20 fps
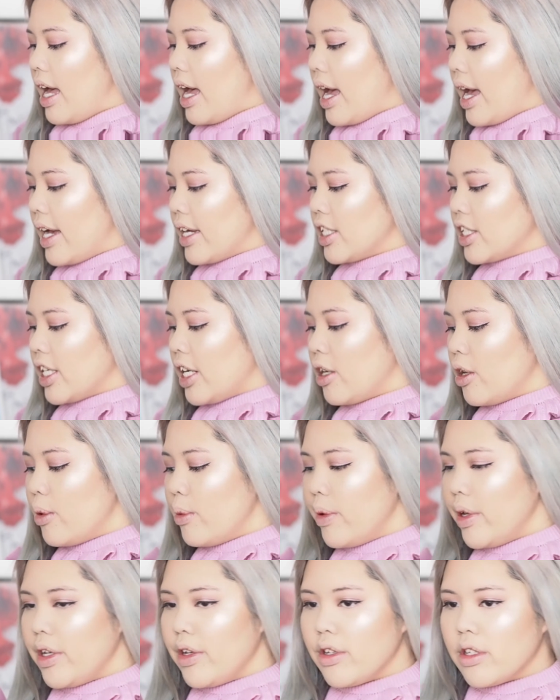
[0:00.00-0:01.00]
eyeshadow
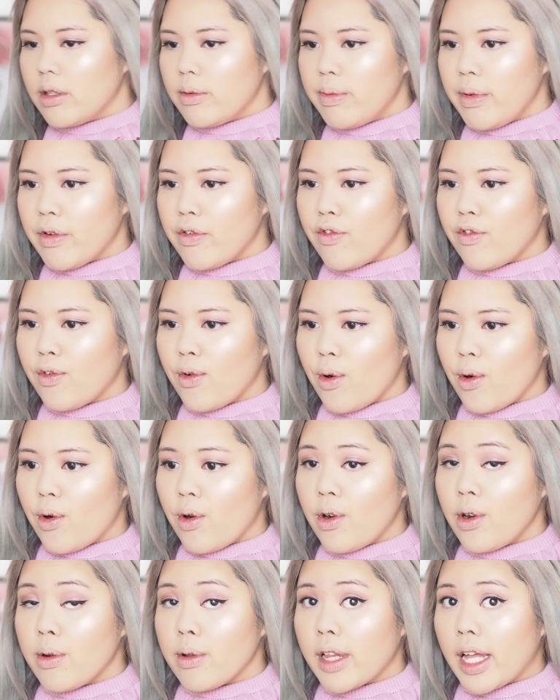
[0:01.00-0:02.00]
we used
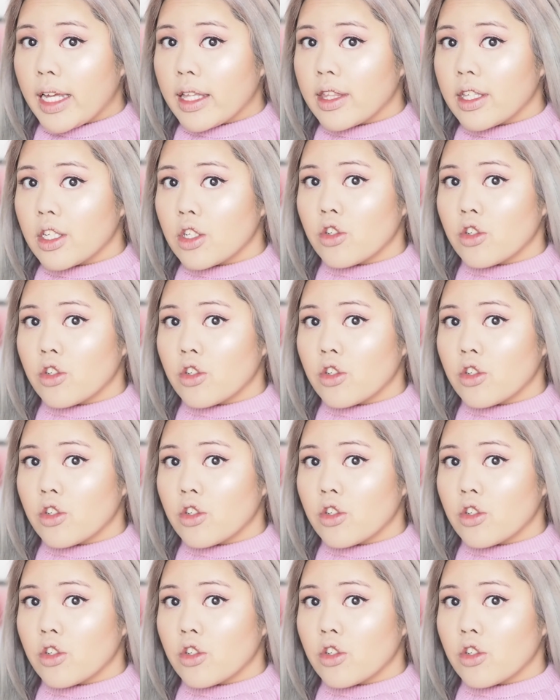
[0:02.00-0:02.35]
before, like the